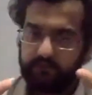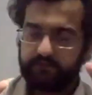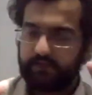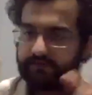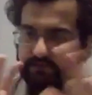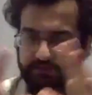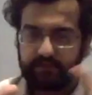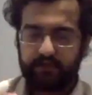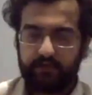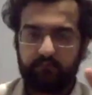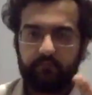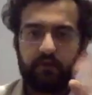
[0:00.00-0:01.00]
That's just
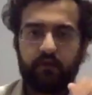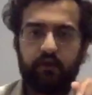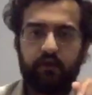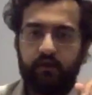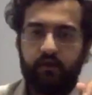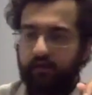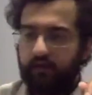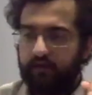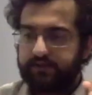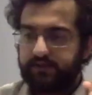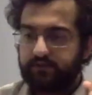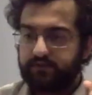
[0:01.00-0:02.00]
the
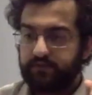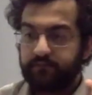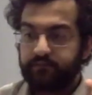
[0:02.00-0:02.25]
assumption.